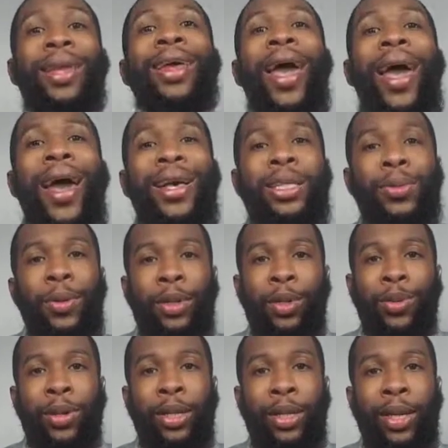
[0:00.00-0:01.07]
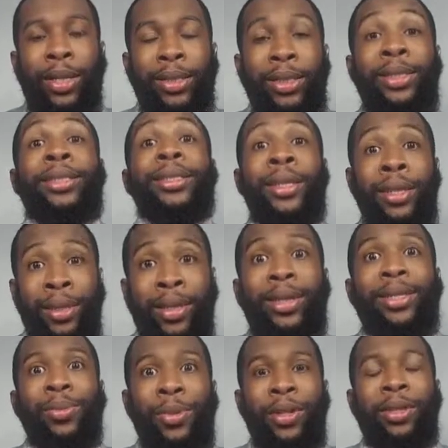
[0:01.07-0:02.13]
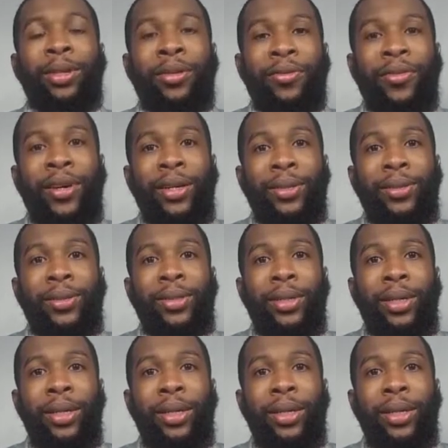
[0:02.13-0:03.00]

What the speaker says: It has been 20 years since the Knicks been to the finals.